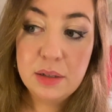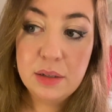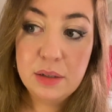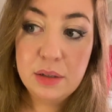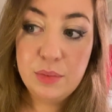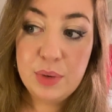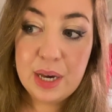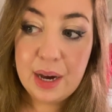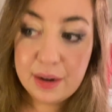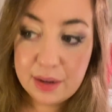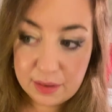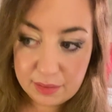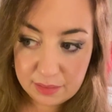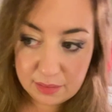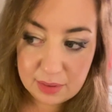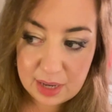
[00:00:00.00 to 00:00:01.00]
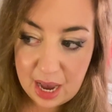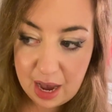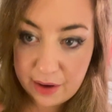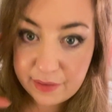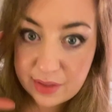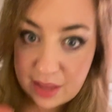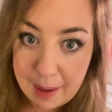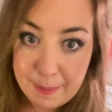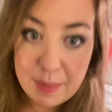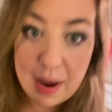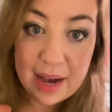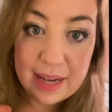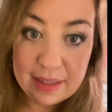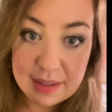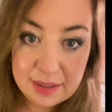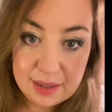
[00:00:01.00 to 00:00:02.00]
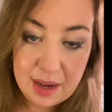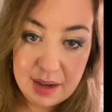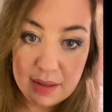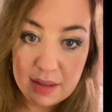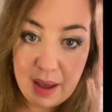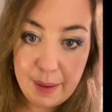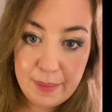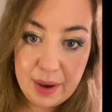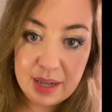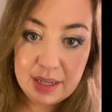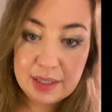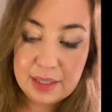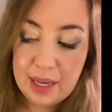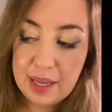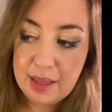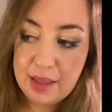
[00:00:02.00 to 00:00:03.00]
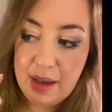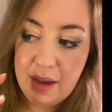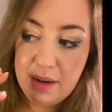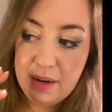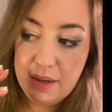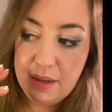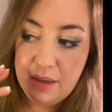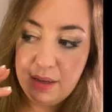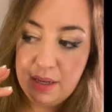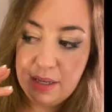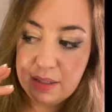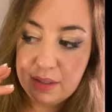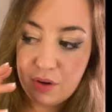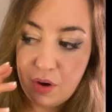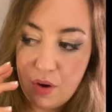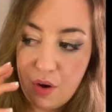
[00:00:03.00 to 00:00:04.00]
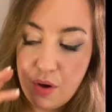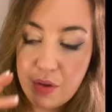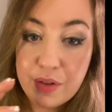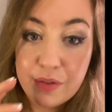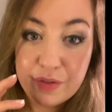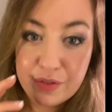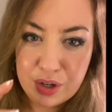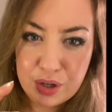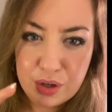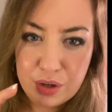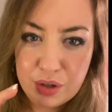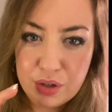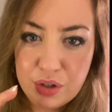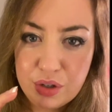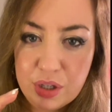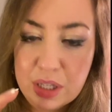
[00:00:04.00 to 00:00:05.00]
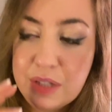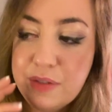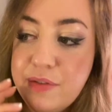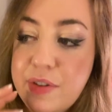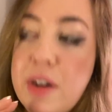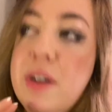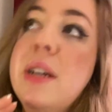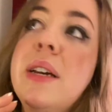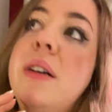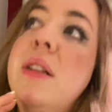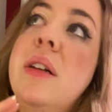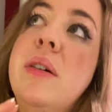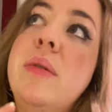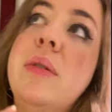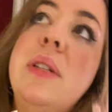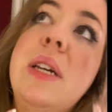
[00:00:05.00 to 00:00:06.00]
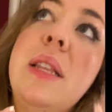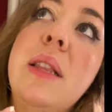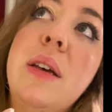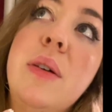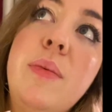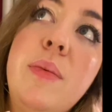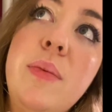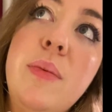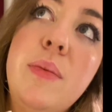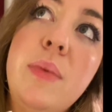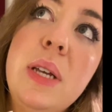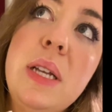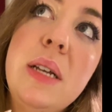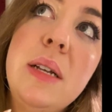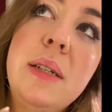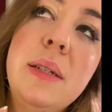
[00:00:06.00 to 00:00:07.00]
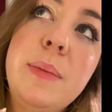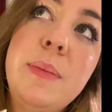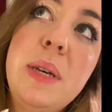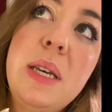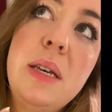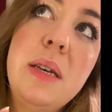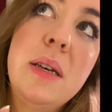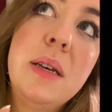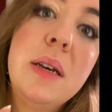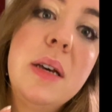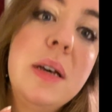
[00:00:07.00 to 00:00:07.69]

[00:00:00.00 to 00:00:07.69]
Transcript: we gotta have that mindset that it's on the verge. It's very close, and like we need to be